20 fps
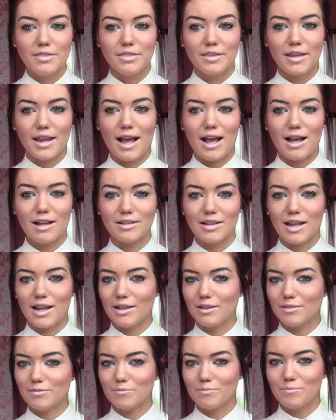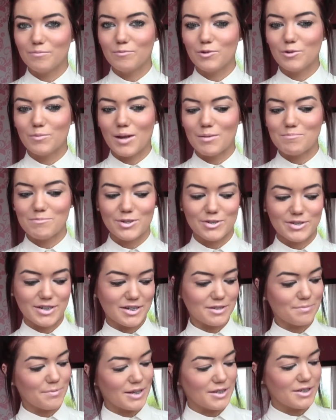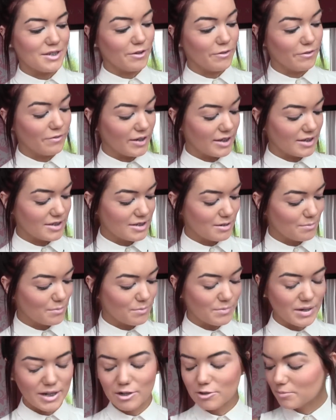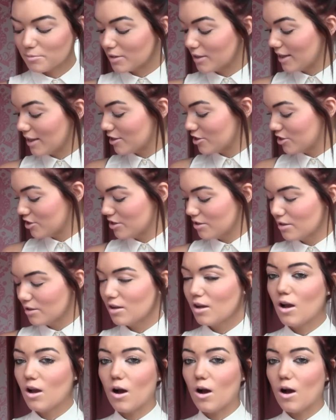they are like one of my most expensive things in my makeup collection,